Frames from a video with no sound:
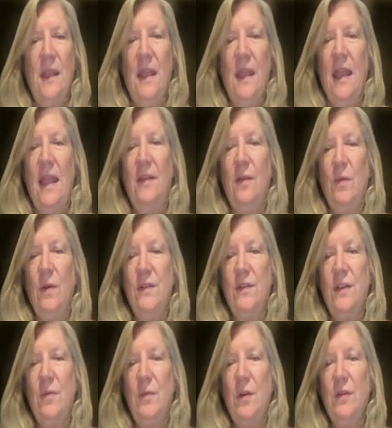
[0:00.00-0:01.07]
And the ones
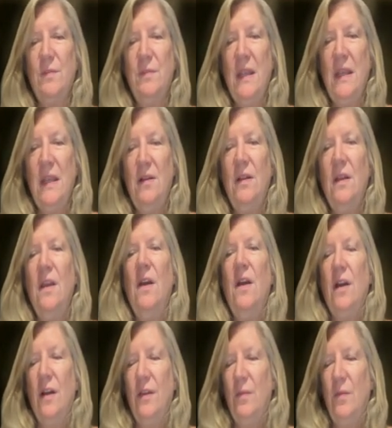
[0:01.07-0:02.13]
that are most medial
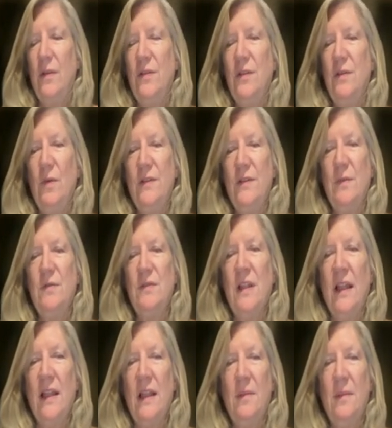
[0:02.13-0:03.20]
are the most ones most
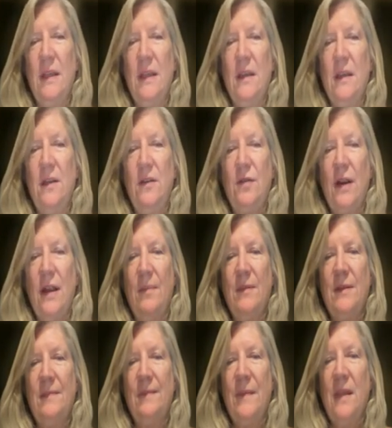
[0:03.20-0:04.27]
likely to be entrapped.